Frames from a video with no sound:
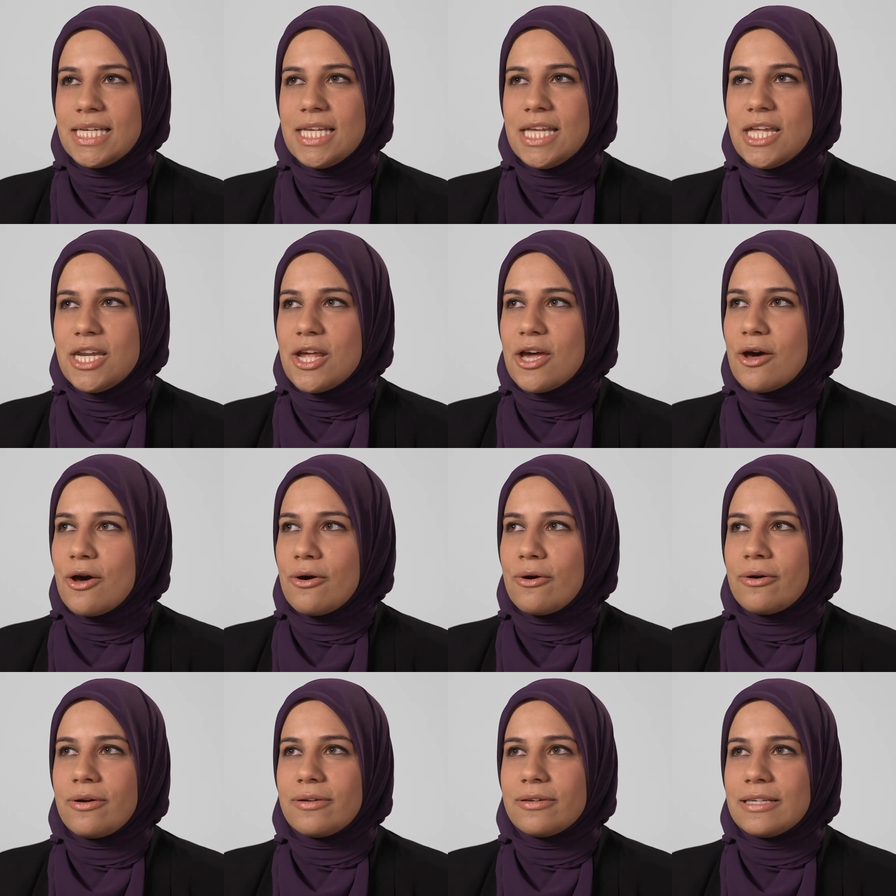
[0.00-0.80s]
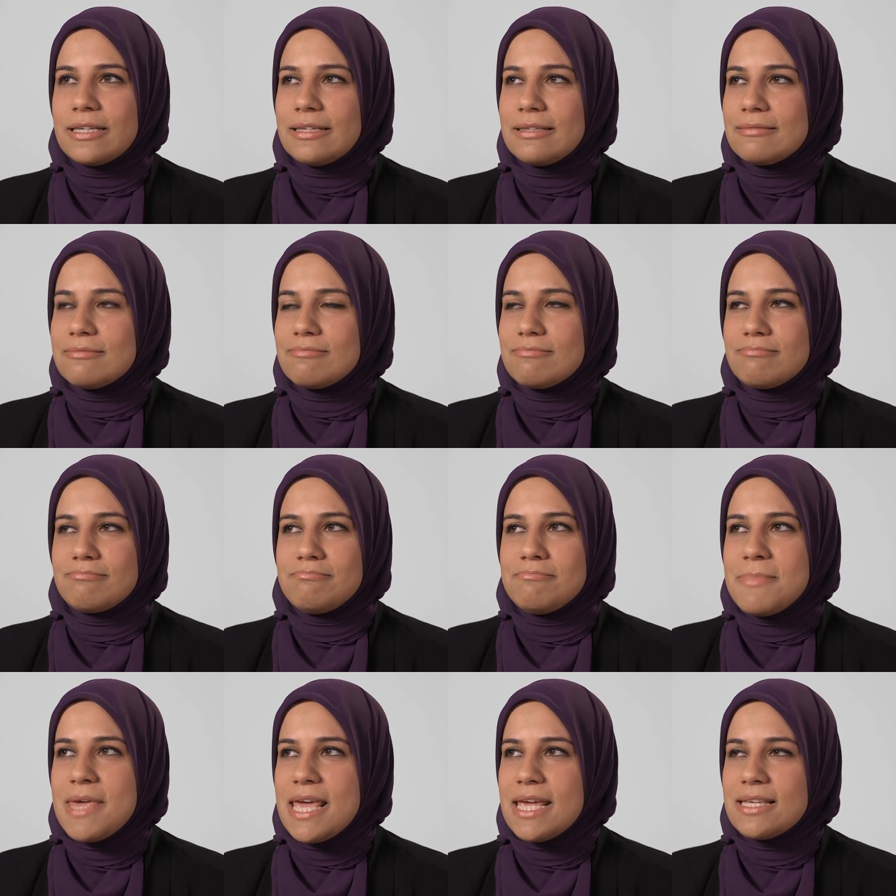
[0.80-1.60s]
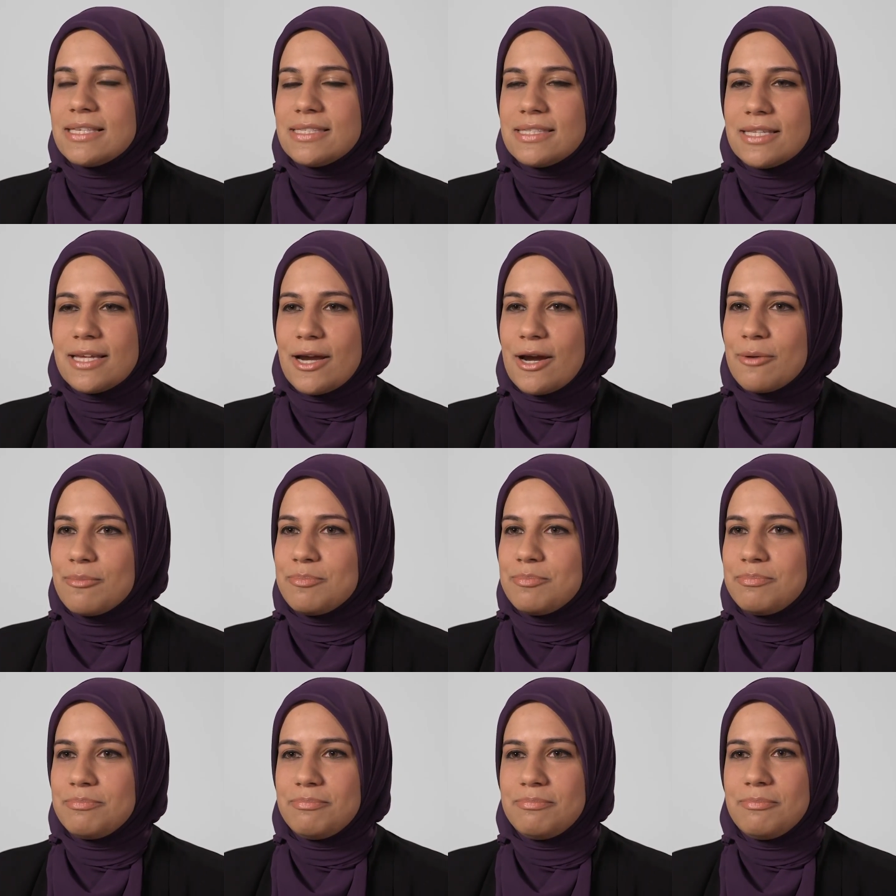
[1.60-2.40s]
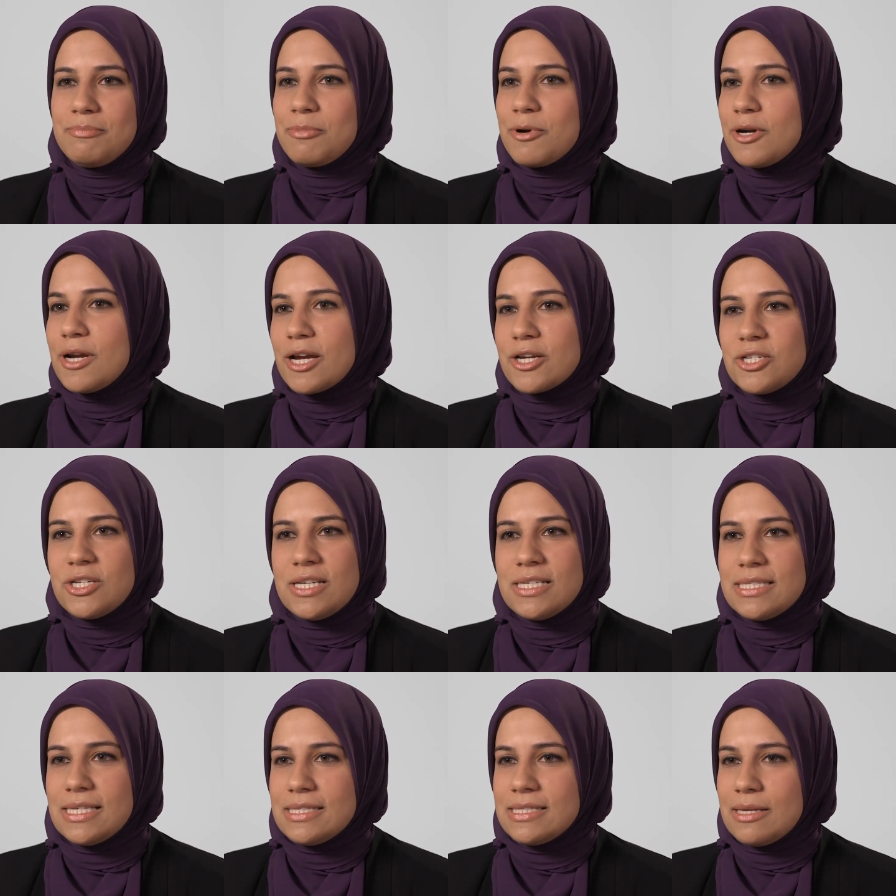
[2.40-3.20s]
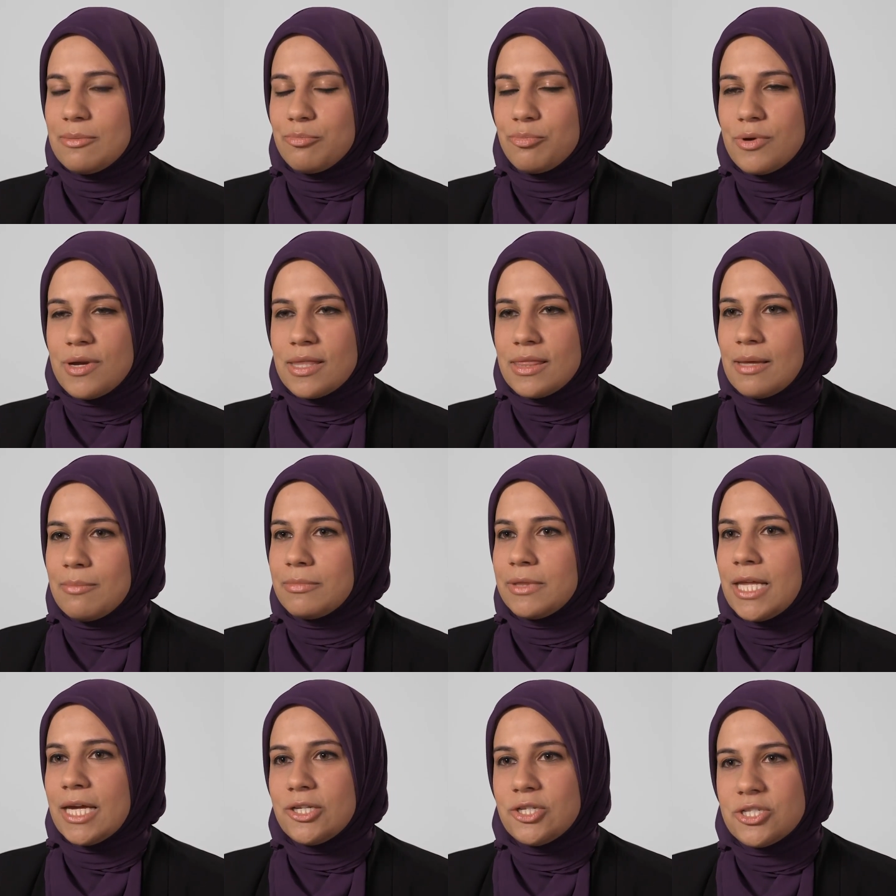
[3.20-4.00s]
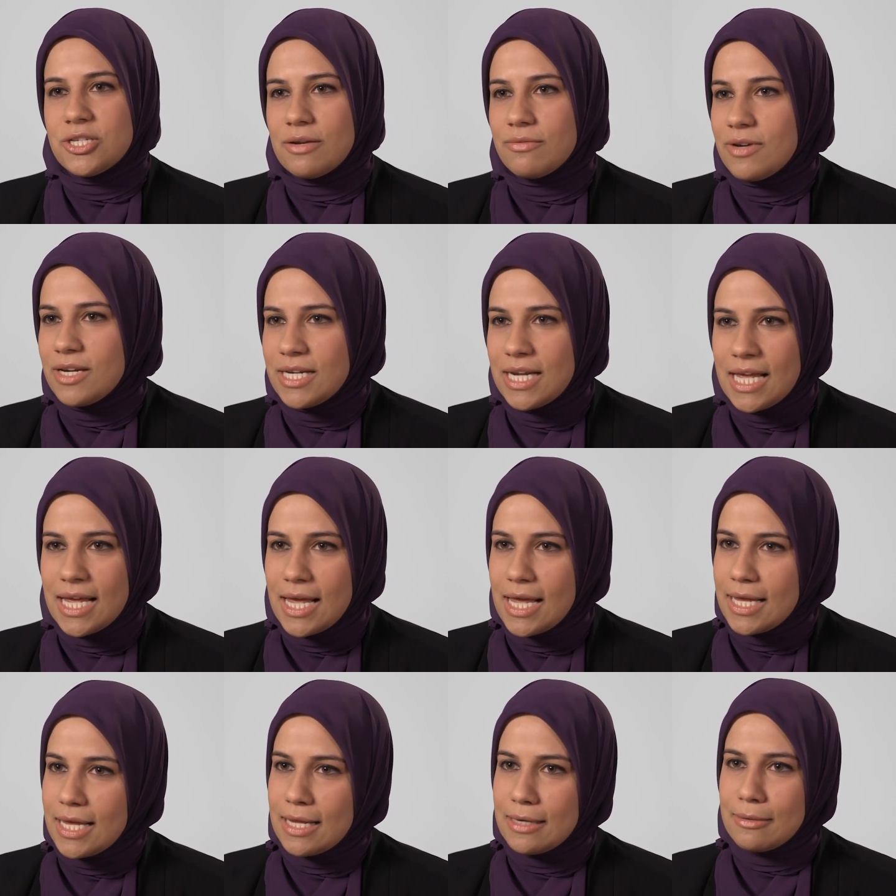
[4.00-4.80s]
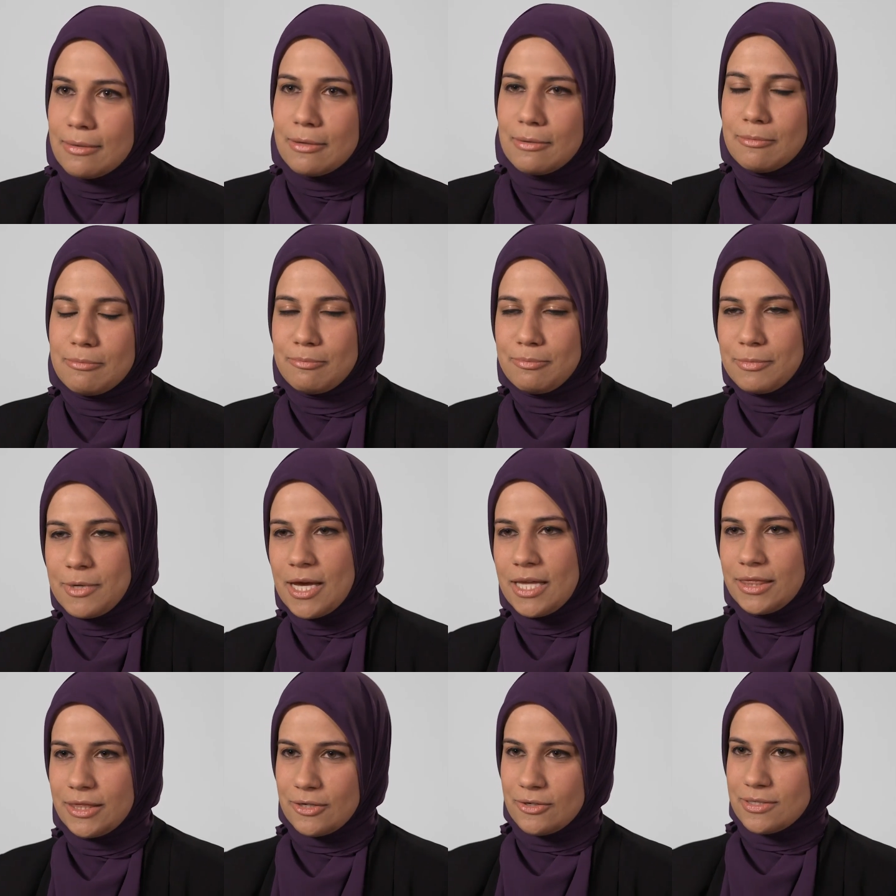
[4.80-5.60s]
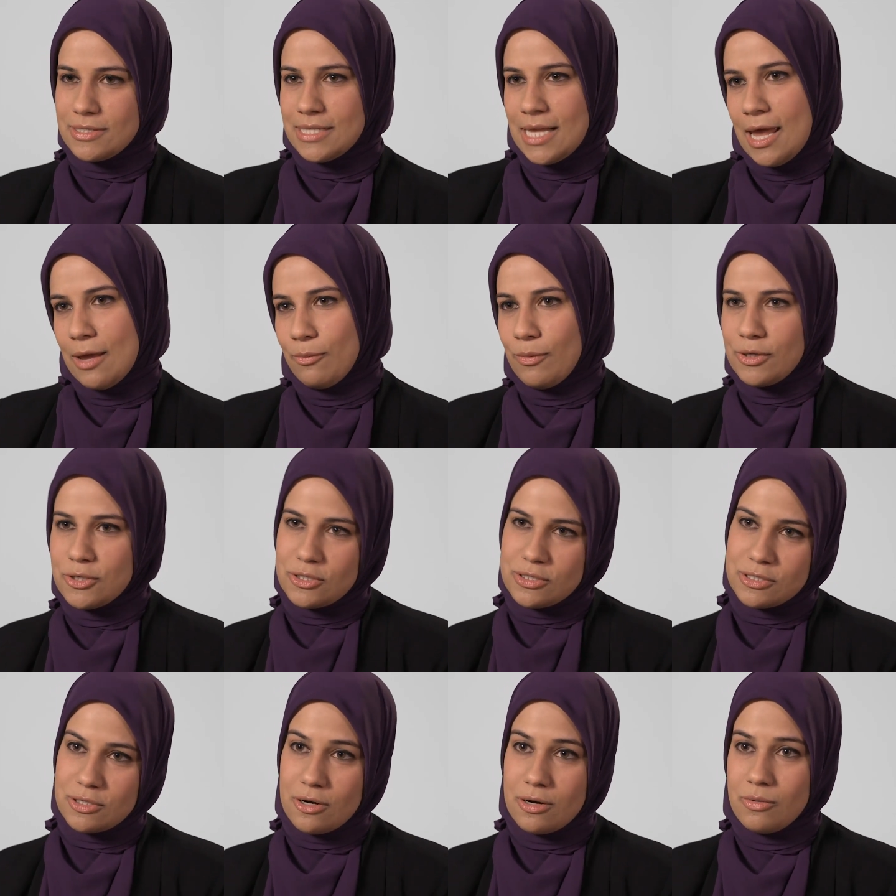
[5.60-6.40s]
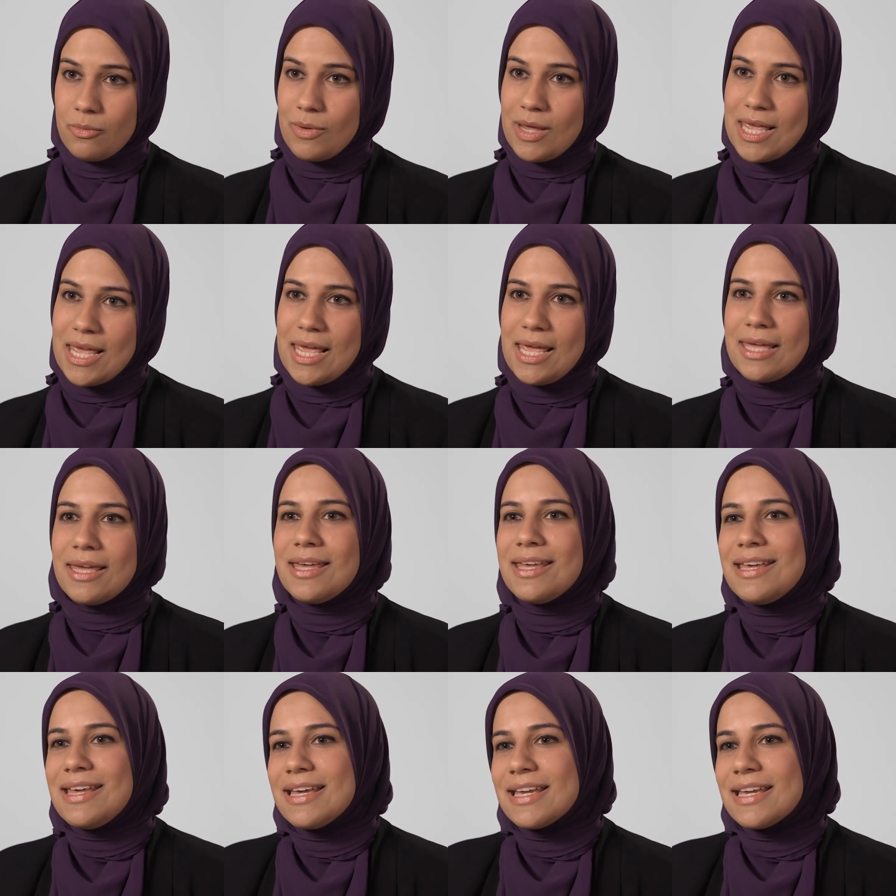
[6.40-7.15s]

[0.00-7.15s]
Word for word: you know, makes their production assistant bring them lunch every day and cut their sandwich a certain way.